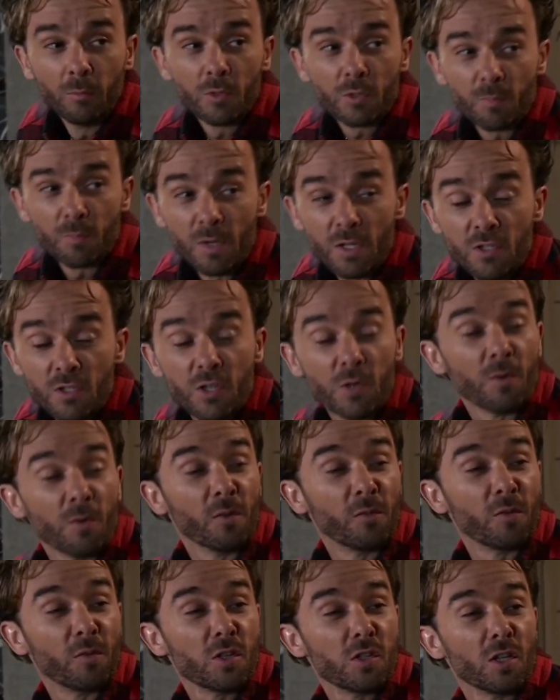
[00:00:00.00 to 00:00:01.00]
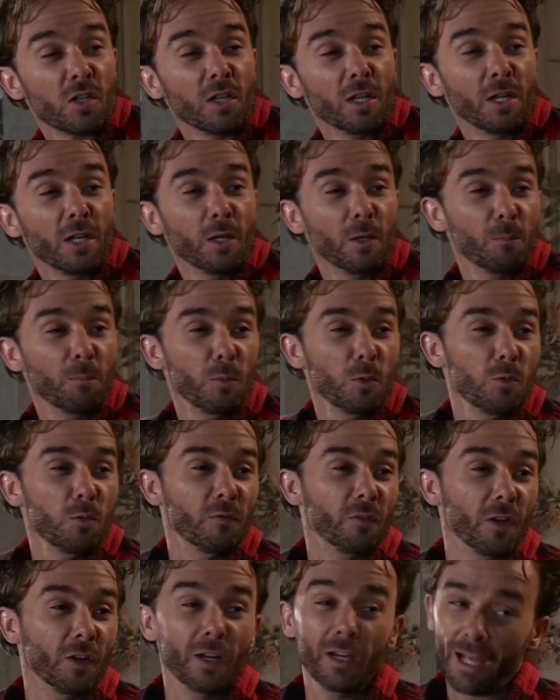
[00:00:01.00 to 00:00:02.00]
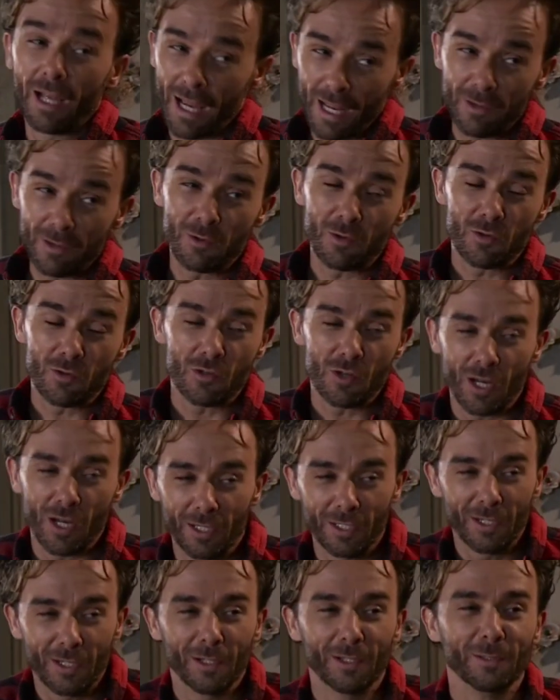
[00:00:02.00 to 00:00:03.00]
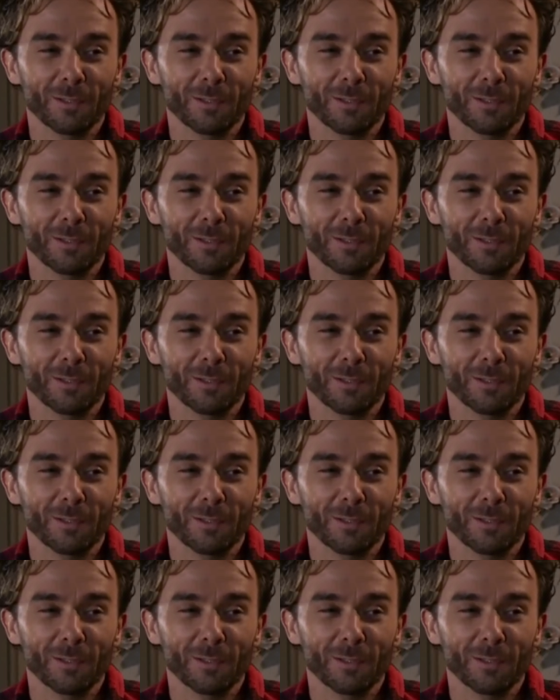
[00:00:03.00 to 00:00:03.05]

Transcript: Which means you're officially a mover and a shaker.